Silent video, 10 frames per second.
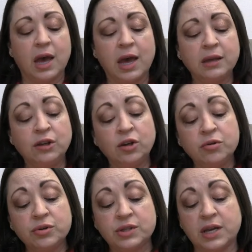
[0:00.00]
And
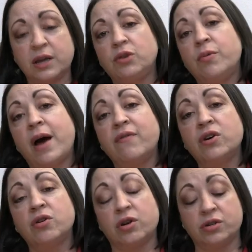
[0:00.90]
you said you have a
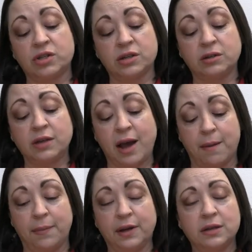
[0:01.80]
cursed
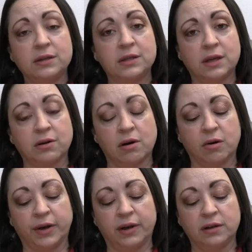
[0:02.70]
lamp, said
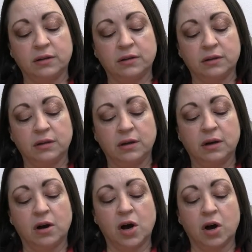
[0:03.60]
Ariel.
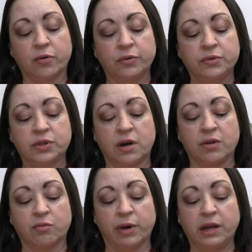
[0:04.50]
Aru saw
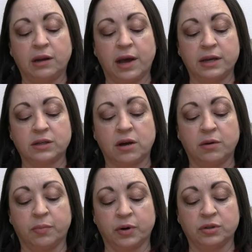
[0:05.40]
the red light
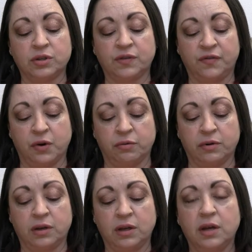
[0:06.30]
on Burton's phone,
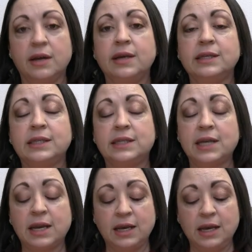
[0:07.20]

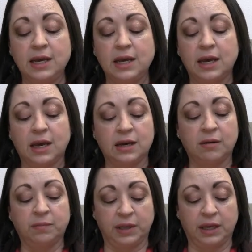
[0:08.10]
steady and
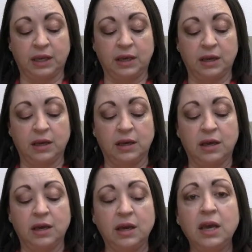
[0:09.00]
unblinking.
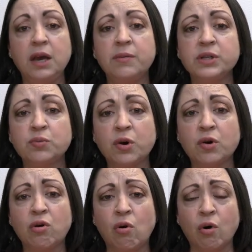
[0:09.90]
He was
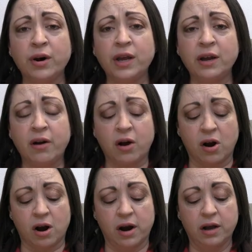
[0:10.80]
recording
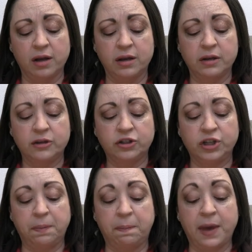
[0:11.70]
her.
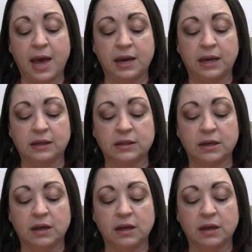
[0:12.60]
She panicked.